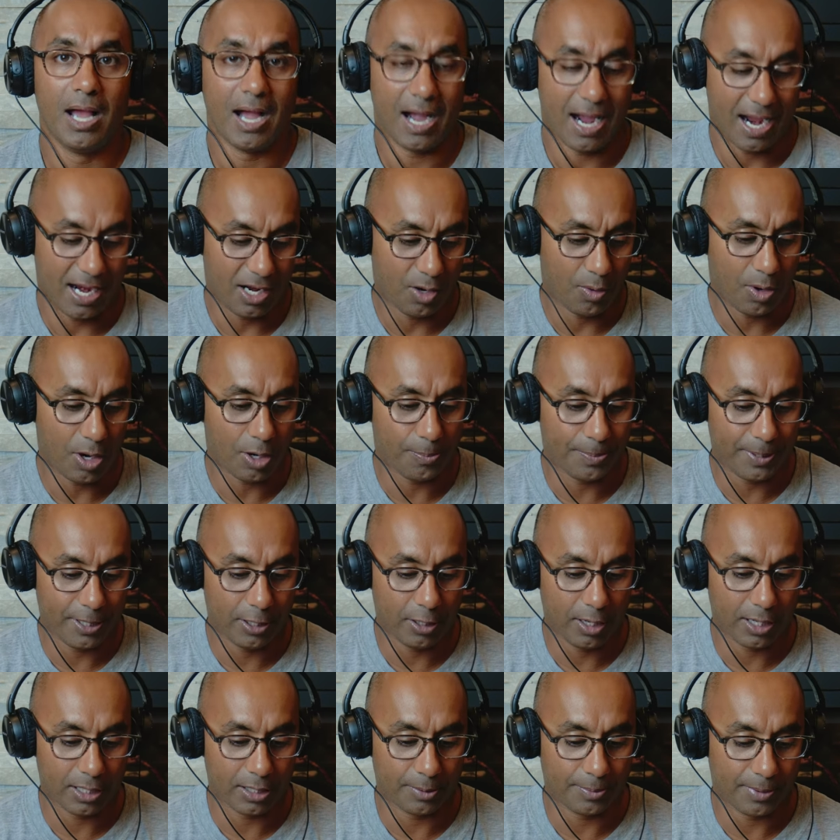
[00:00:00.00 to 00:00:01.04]
I don't want to be
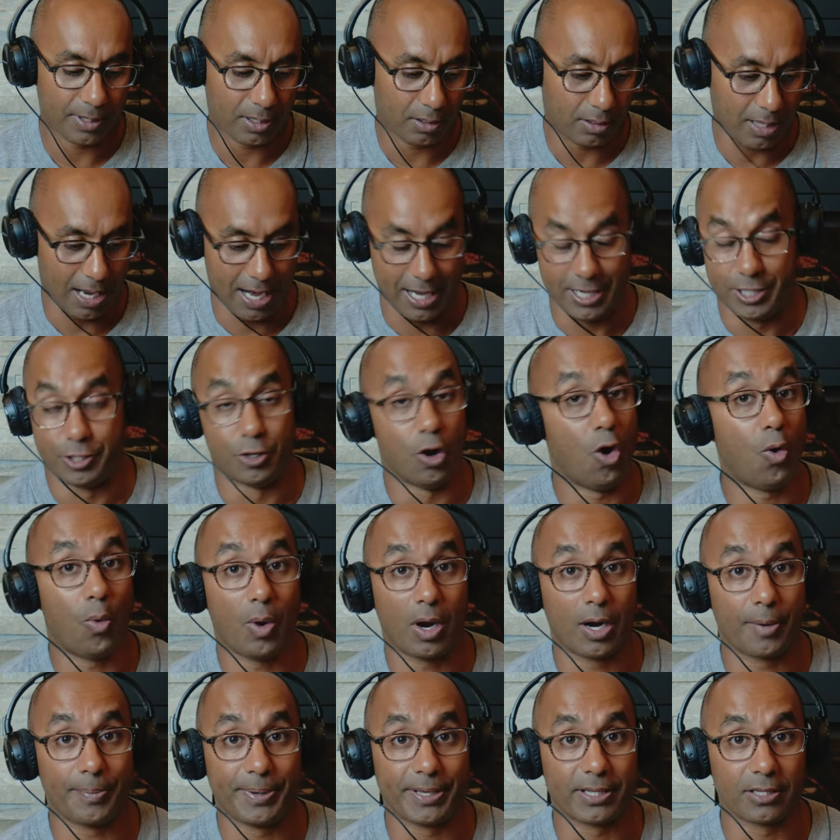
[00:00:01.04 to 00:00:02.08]
right in the middle. I don't
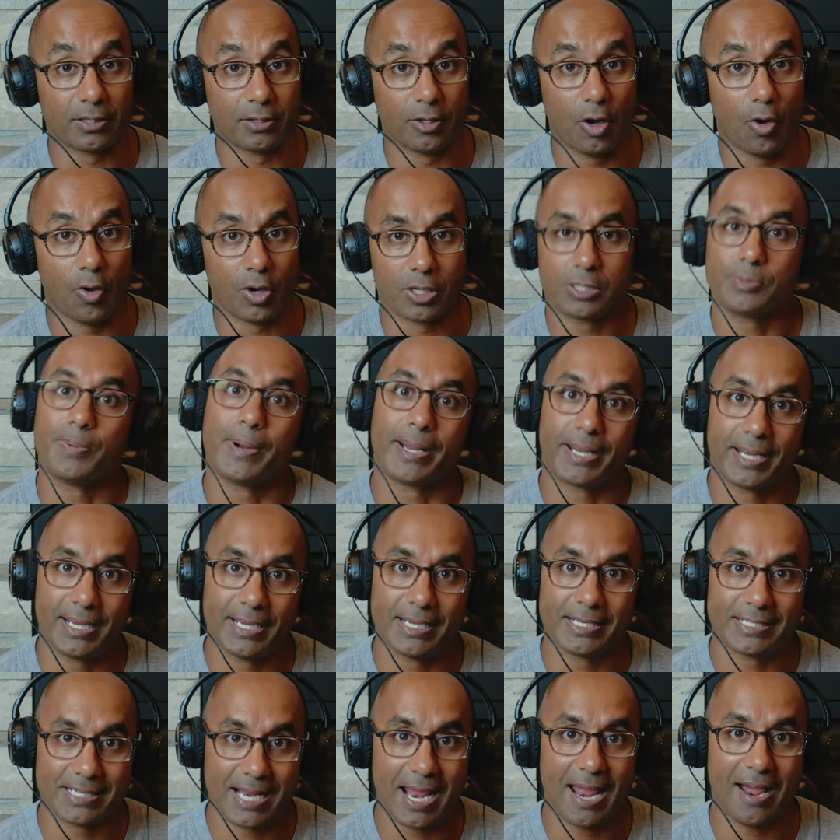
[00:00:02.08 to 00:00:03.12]
want to be the lowest. My
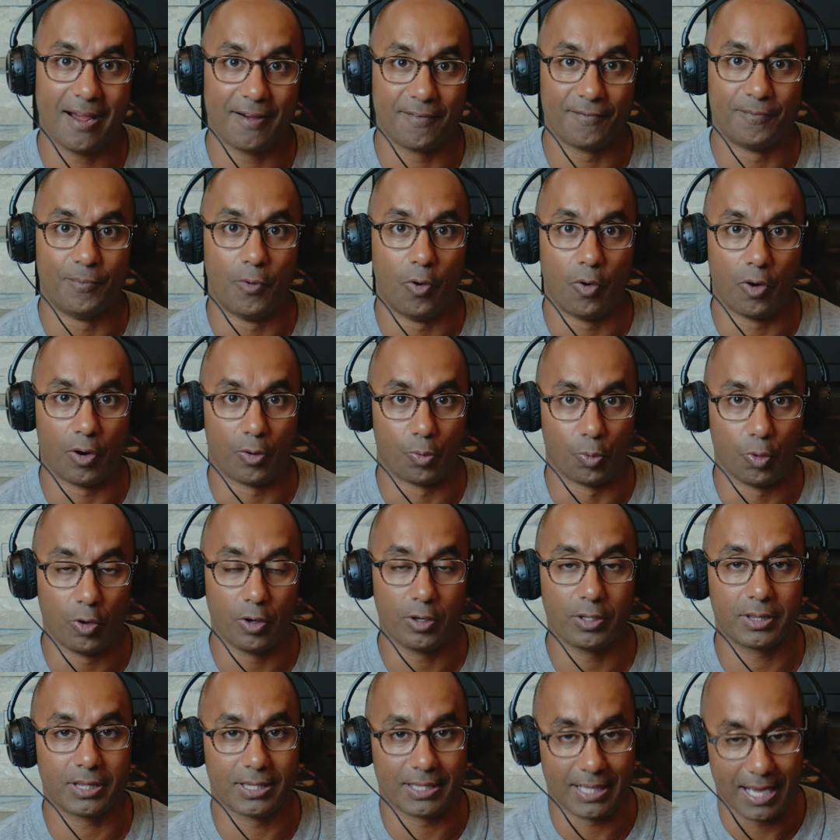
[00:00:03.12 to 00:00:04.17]
kids have more
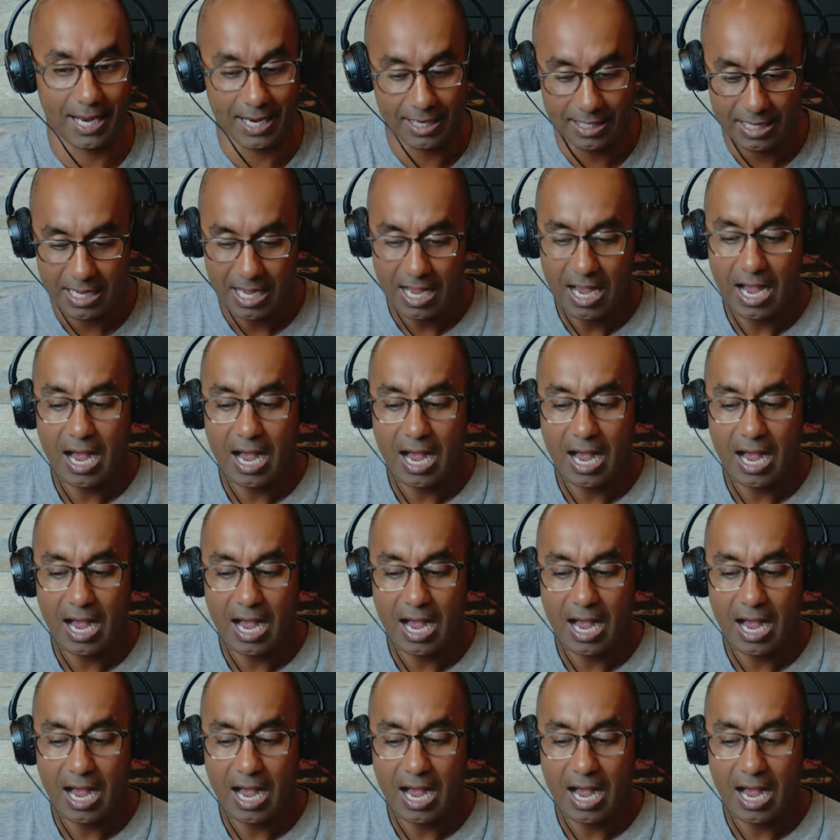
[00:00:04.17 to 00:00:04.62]
worth than that.